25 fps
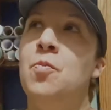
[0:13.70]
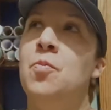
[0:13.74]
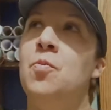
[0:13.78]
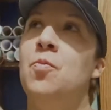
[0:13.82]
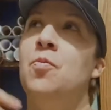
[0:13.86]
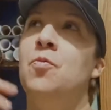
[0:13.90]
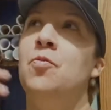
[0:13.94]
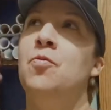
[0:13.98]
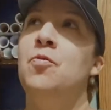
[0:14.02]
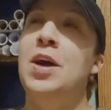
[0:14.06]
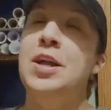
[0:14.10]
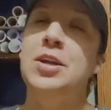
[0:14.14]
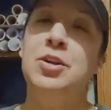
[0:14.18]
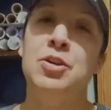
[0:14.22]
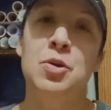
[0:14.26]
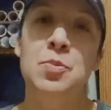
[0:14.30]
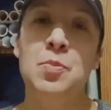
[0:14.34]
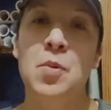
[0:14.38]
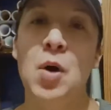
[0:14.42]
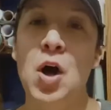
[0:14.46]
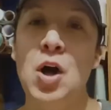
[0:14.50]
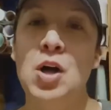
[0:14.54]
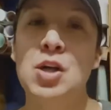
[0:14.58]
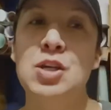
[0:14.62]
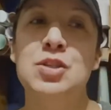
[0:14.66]
vendor
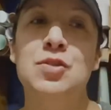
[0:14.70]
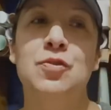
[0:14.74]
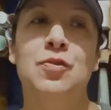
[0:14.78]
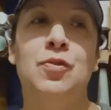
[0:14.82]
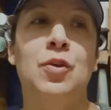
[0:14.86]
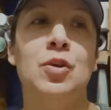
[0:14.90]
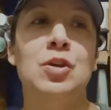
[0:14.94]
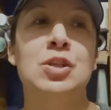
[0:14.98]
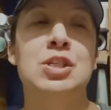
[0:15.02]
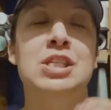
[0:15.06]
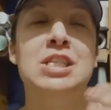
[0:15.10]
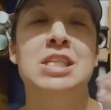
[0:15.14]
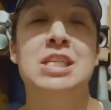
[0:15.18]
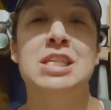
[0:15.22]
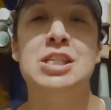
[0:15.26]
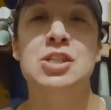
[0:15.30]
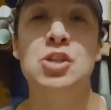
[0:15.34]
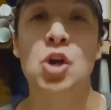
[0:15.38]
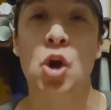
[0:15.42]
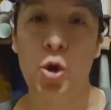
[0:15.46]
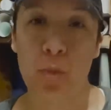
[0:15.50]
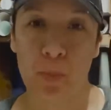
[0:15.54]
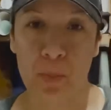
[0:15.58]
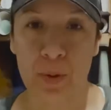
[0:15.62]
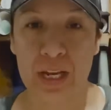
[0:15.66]
malls versus
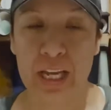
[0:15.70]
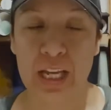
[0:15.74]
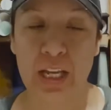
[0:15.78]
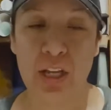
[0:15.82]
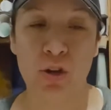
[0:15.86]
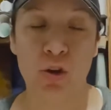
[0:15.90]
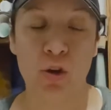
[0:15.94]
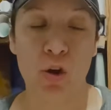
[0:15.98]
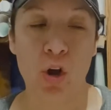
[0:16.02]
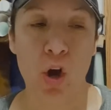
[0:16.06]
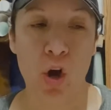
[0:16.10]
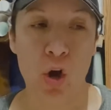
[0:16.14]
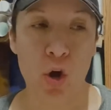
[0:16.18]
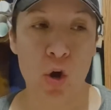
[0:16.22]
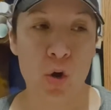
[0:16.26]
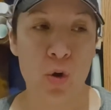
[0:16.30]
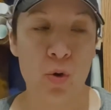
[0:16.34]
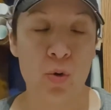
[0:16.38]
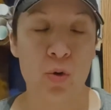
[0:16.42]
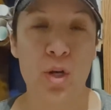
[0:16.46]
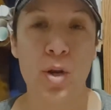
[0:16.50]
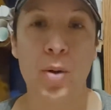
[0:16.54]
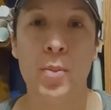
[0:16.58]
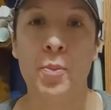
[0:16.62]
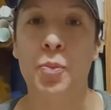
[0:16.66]
opening your
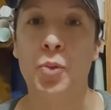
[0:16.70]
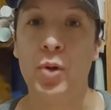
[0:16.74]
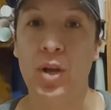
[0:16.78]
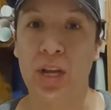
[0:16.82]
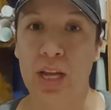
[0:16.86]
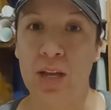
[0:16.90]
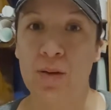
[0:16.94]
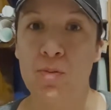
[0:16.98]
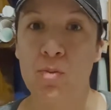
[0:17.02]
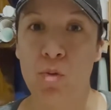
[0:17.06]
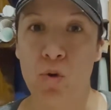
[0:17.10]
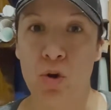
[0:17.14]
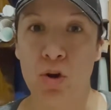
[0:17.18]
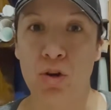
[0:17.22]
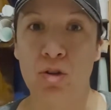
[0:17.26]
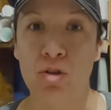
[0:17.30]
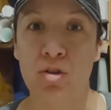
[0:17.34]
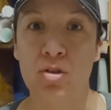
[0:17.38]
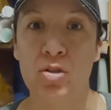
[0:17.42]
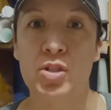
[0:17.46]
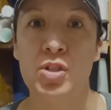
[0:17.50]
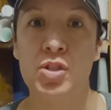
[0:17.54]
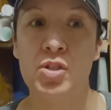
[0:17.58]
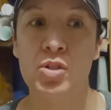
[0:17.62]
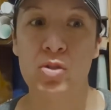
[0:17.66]
own brick and
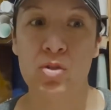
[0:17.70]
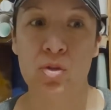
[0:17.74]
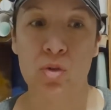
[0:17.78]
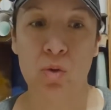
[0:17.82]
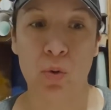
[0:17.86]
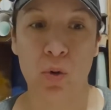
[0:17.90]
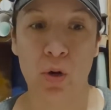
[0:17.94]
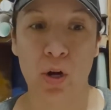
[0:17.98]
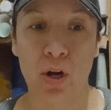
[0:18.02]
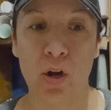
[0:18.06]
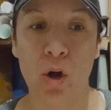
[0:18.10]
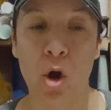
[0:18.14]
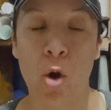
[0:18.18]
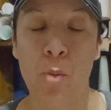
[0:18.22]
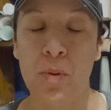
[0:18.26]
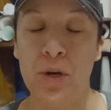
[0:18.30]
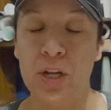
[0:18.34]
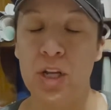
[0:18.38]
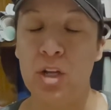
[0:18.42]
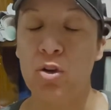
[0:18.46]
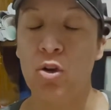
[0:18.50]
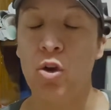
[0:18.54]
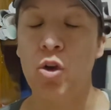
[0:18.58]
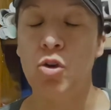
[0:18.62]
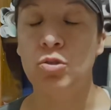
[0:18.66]
mortar store,
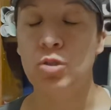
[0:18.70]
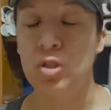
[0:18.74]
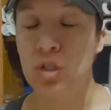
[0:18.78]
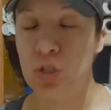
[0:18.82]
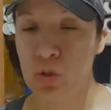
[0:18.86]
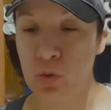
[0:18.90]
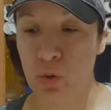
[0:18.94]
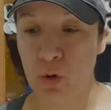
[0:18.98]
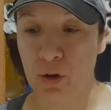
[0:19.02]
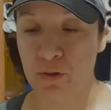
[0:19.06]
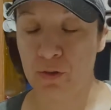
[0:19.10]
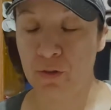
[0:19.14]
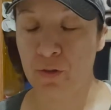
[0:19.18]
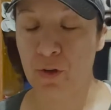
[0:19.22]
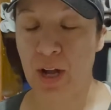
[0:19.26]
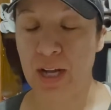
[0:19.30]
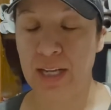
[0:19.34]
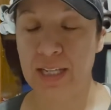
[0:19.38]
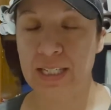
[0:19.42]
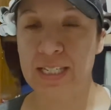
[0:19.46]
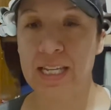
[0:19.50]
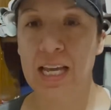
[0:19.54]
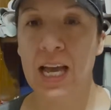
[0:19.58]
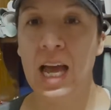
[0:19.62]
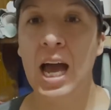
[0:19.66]
opening your own
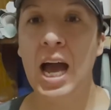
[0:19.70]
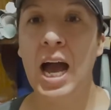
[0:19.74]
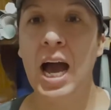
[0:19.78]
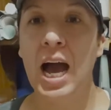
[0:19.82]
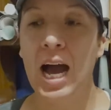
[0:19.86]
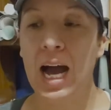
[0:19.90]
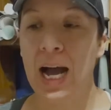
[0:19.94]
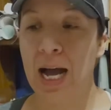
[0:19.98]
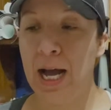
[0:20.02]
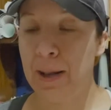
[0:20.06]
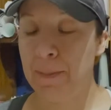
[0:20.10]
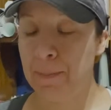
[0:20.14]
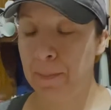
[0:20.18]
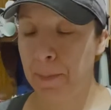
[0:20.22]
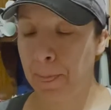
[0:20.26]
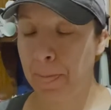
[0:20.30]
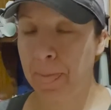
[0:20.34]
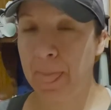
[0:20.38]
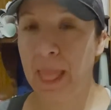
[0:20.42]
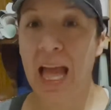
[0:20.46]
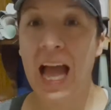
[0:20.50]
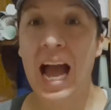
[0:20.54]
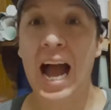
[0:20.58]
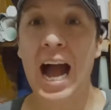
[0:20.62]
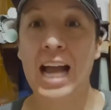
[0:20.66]
storefront.
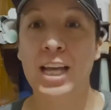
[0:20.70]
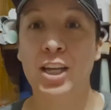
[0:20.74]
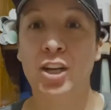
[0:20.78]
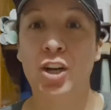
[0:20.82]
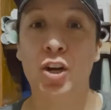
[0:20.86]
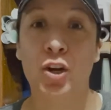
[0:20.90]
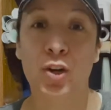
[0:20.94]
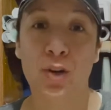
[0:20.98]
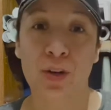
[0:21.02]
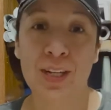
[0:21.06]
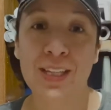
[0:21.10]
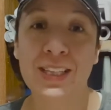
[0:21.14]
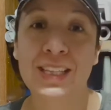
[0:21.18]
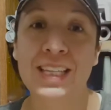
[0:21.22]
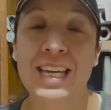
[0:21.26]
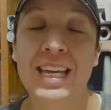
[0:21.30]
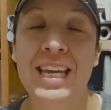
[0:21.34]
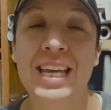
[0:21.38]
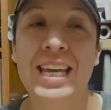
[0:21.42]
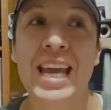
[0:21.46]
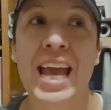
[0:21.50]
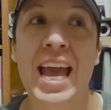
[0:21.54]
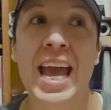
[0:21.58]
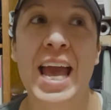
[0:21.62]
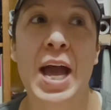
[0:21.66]
I
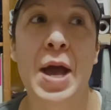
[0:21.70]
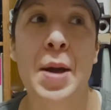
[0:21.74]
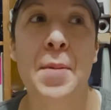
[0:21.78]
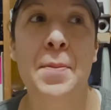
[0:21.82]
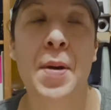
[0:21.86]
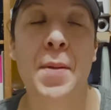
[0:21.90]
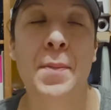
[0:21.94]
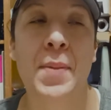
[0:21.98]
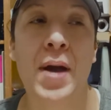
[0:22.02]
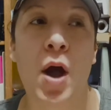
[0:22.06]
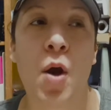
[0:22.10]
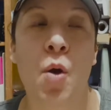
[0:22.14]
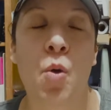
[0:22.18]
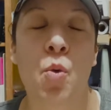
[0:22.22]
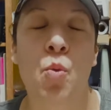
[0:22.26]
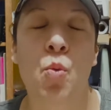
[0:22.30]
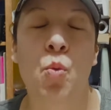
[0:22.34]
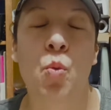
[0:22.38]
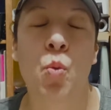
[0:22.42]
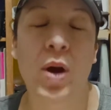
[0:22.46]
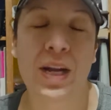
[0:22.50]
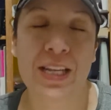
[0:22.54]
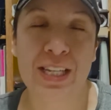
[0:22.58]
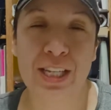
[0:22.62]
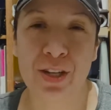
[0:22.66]
currently am about
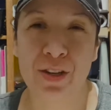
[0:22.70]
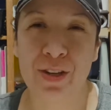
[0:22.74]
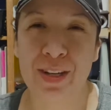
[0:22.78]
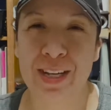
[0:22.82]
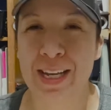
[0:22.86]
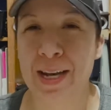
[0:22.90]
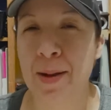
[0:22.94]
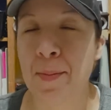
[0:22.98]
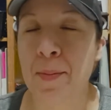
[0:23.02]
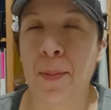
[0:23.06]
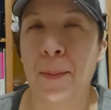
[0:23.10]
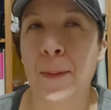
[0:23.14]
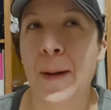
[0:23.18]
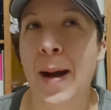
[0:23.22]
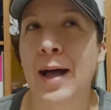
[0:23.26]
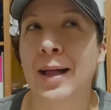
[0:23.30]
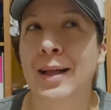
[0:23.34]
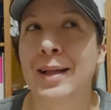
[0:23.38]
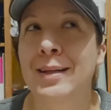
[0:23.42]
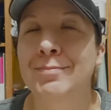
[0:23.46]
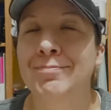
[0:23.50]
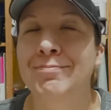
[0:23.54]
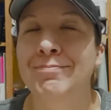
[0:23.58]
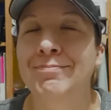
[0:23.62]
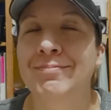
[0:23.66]
1 year in, I'm about
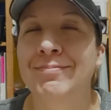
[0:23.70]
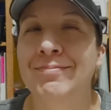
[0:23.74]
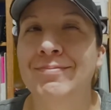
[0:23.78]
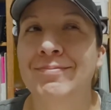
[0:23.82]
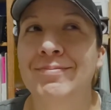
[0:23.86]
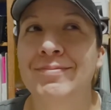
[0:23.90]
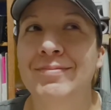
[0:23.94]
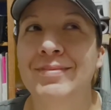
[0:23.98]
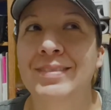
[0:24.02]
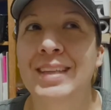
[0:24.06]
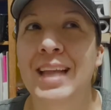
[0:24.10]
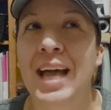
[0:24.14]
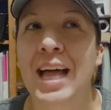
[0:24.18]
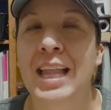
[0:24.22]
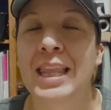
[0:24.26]
10